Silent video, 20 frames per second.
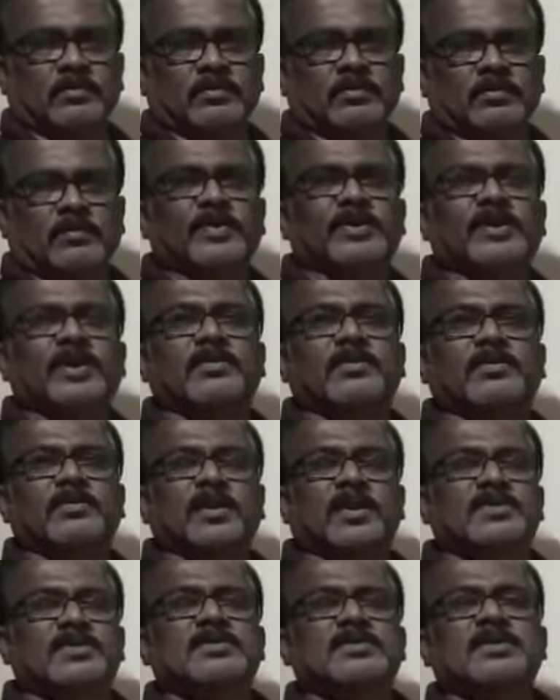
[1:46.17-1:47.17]
within
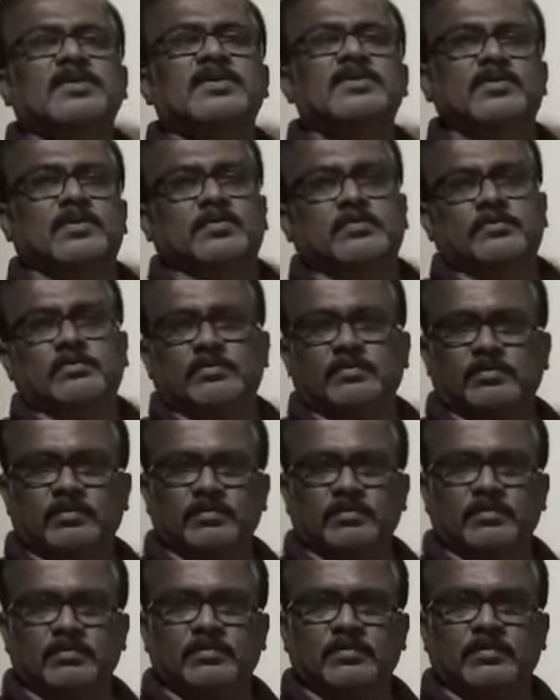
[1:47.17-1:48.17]
a season,
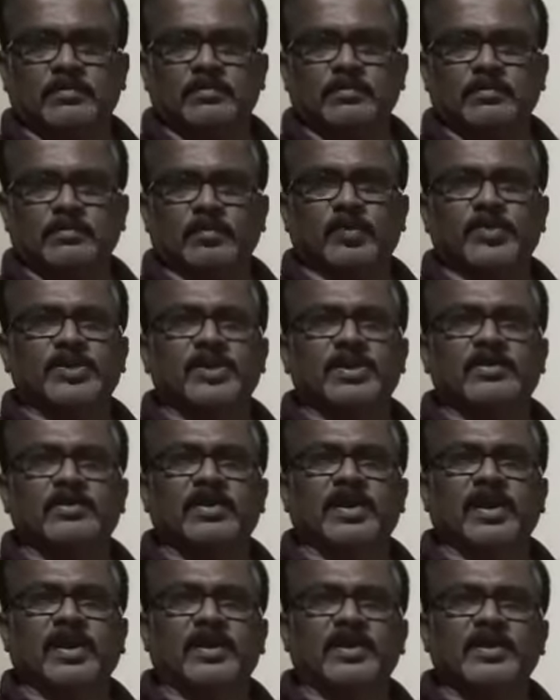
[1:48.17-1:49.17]
within
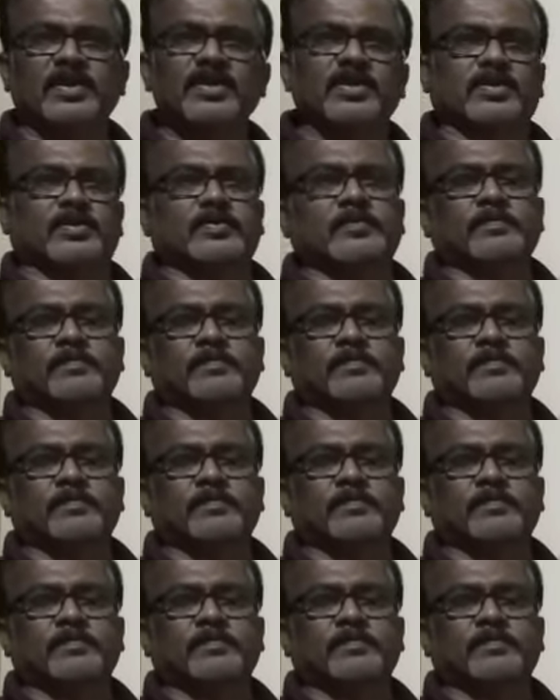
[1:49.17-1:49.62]
a year,